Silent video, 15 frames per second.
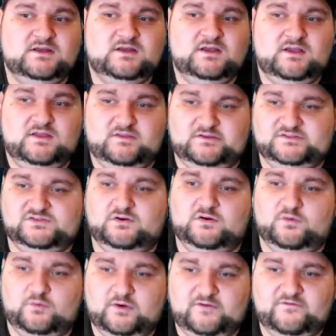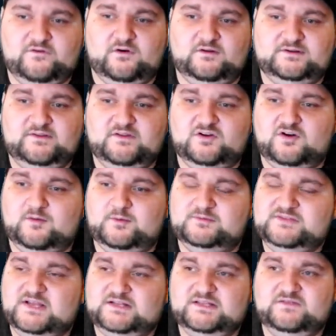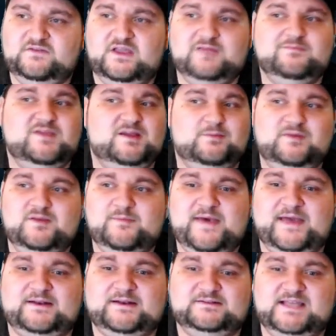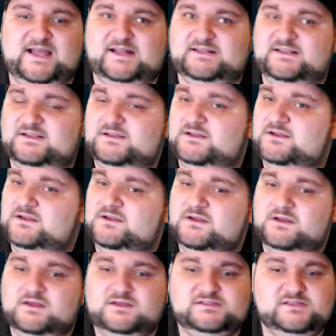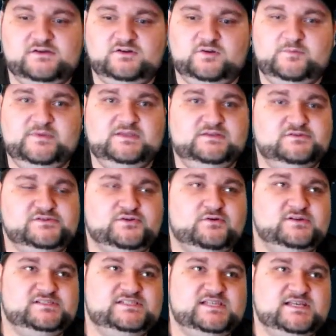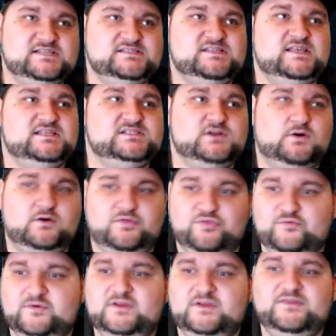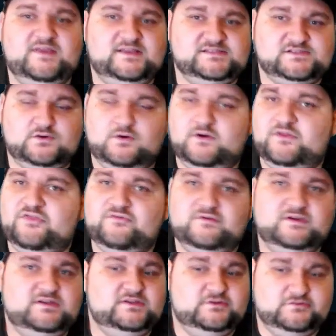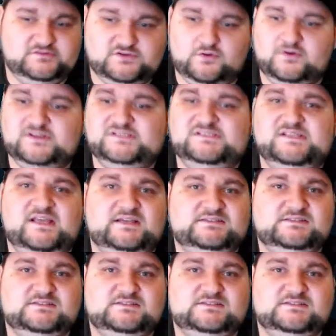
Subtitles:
They'll score 1 for holding their home objective and maybe a battle tactic. So it'll be you score 6, they score 3, they score 3, you score 6.